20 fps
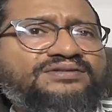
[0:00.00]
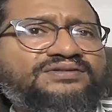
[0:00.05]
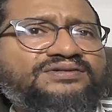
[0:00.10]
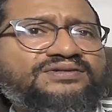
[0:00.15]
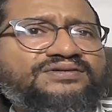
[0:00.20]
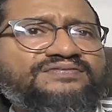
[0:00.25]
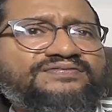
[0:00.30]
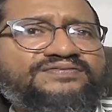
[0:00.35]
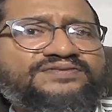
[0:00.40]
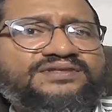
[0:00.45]

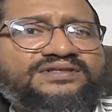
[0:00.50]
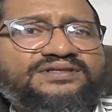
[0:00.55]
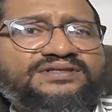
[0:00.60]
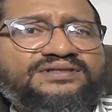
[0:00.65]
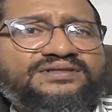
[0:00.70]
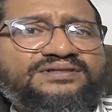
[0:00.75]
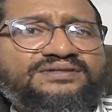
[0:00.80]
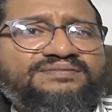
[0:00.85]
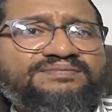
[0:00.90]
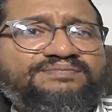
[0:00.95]
of
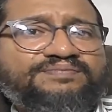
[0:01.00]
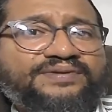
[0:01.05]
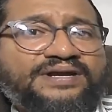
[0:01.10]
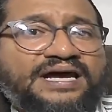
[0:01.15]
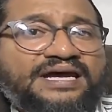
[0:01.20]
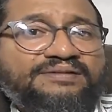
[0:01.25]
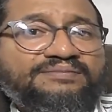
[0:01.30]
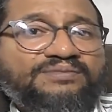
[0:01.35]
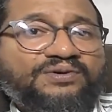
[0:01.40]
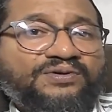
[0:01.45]
the
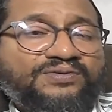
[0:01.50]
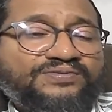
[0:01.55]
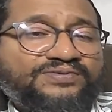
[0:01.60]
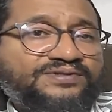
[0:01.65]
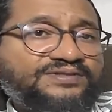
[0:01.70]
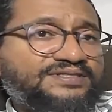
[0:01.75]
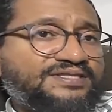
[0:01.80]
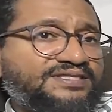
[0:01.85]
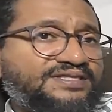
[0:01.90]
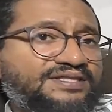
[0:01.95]
Pride
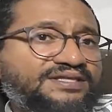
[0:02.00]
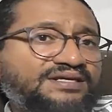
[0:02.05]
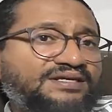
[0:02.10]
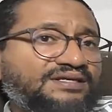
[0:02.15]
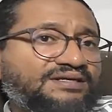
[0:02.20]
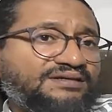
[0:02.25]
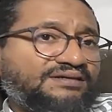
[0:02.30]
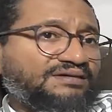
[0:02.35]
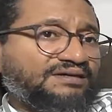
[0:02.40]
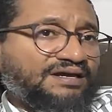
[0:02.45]
Month.
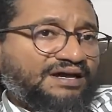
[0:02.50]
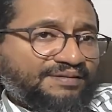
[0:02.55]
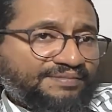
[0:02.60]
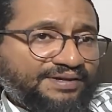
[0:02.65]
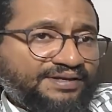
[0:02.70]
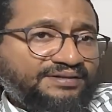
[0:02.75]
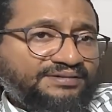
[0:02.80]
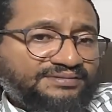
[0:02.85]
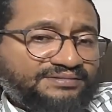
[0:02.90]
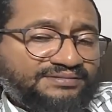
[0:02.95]
I
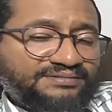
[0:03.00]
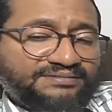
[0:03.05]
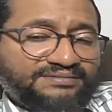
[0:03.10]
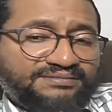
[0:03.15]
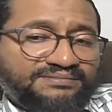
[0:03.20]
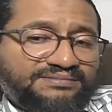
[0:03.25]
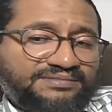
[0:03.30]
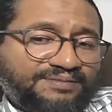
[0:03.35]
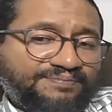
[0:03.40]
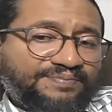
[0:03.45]
mean,
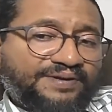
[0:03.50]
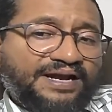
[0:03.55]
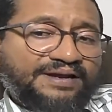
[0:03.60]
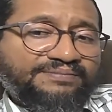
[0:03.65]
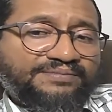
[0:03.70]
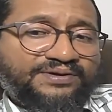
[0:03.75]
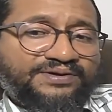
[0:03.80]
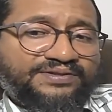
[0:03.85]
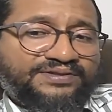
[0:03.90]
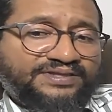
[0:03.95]
the
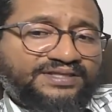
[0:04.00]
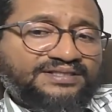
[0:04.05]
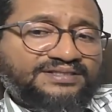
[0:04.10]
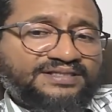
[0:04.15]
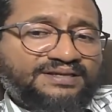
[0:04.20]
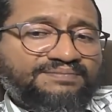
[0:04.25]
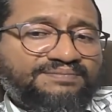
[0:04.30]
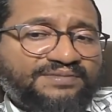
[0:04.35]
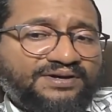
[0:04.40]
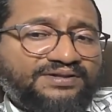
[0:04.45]
Pride Month is
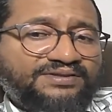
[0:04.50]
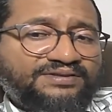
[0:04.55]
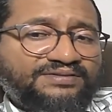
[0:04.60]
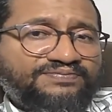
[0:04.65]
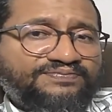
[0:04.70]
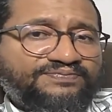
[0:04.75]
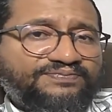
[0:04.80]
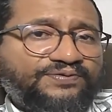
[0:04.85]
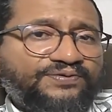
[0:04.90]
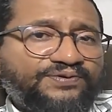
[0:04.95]
a month
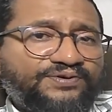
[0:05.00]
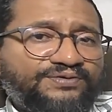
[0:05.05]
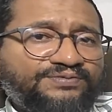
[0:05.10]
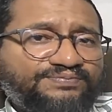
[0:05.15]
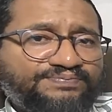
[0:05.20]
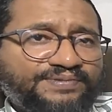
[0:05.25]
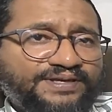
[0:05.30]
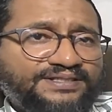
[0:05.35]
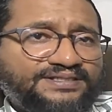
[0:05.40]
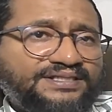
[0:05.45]
for
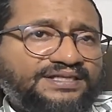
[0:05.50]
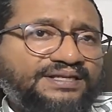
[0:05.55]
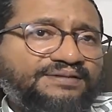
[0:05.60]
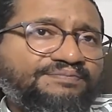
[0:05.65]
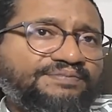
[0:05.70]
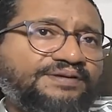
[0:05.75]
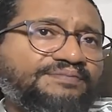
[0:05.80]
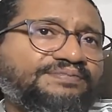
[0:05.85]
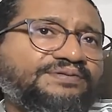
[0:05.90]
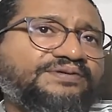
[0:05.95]
basically
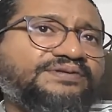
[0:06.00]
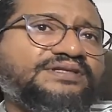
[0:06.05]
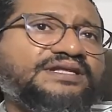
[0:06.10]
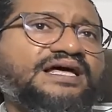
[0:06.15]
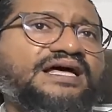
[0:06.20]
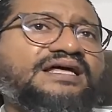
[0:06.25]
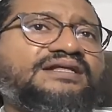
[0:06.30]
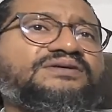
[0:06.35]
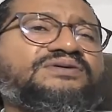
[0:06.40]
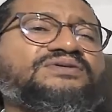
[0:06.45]
people
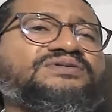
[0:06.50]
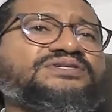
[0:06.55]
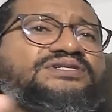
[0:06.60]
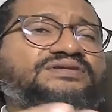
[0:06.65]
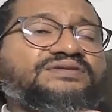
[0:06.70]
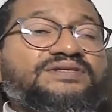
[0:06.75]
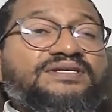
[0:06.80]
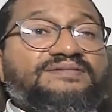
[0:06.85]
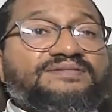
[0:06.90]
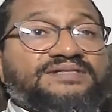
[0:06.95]
that
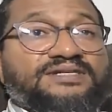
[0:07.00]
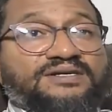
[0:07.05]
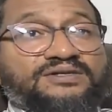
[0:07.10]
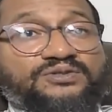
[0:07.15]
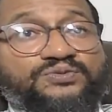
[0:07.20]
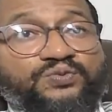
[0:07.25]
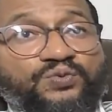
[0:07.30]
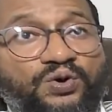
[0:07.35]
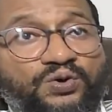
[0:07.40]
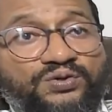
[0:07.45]
consider
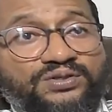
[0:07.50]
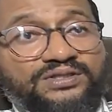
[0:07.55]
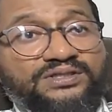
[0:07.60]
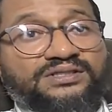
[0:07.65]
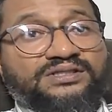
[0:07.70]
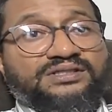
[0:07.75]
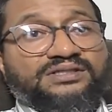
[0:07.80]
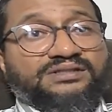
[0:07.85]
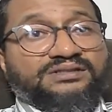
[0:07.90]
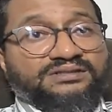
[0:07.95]
themselves woke.
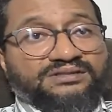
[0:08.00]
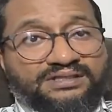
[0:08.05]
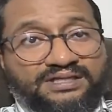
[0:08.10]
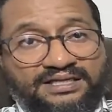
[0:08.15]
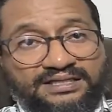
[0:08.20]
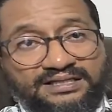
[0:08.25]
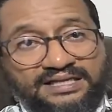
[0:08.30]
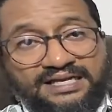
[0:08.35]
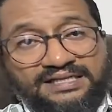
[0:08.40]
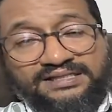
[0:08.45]

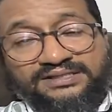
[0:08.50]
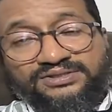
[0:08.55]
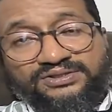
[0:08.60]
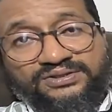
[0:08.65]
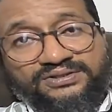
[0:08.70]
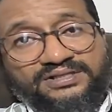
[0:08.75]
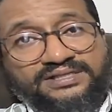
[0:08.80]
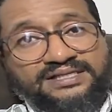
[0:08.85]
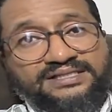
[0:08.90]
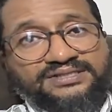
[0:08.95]
And that is
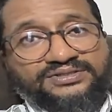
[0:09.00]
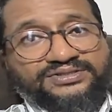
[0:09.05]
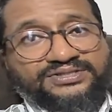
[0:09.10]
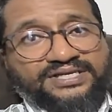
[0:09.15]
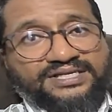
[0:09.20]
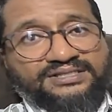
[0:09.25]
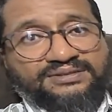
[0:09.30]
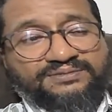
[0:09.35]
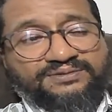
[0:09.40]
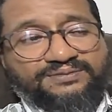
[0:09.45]
totally
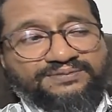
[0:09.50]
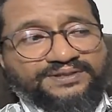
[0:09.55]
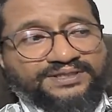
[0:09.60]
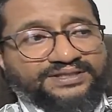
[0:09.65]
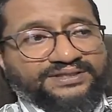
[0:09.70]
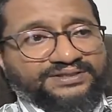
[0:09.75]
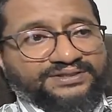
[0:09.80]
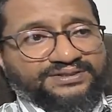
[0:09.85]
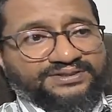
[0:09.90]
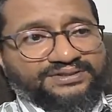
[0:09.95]
understandable
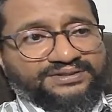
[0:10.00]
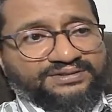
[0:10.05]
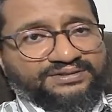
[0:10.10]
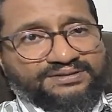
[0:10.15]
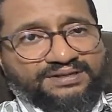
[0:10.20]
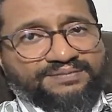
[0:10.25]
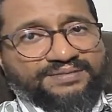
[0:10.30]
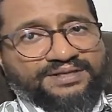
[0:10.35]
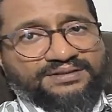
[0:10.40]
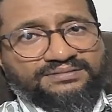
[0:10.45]
because,
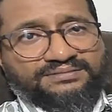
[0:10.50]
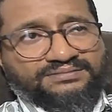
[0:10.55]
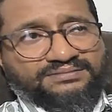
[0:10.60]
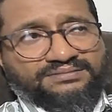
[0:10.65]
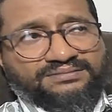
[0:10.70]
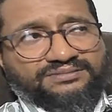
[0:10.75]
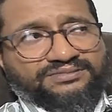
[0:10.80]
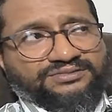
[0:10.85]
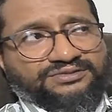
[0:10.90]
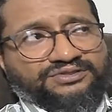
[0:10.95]
I mean,
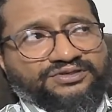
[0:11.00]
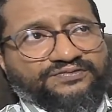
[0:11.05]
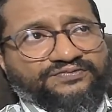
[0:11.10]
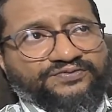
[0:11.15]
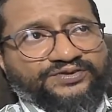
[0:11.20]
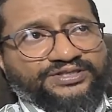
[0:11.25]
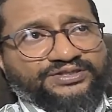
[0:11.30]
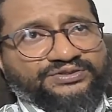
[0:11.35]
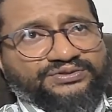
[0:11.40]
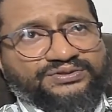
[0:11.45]
you're
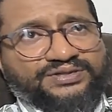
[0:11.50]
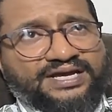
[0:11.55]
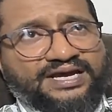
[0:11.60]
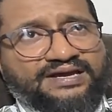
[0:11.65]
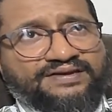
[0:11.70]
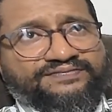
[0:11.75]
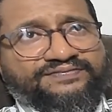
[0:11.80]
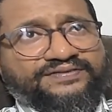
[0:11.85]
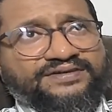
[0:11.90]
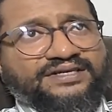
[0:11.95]
free to
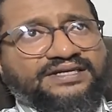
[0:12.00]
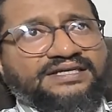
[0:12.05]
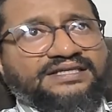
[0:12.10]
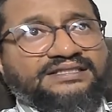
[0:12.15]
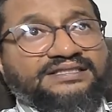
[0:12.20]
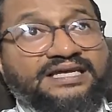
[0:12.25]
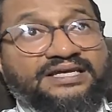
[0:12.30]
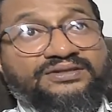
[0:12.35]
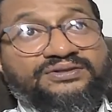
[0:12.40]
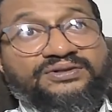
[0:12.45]
have
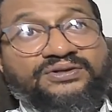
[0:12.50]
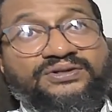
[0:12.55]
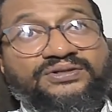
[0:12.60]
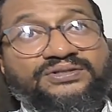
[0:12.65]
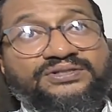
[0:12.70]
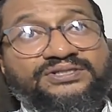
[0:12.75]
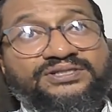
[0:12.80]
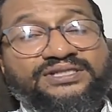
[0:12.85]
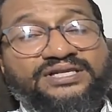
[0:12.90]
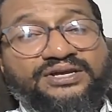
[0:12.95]
the
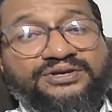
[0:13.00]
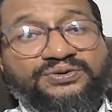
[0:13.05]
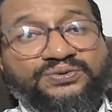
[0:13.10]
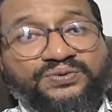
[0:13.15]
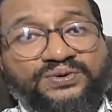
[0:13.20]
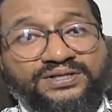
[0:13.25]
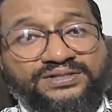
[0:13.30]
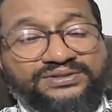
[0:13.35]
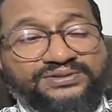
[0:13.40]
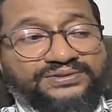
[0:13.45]
ideology that you
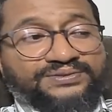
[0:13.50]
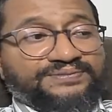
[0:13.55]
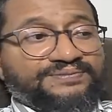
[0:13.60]
want to,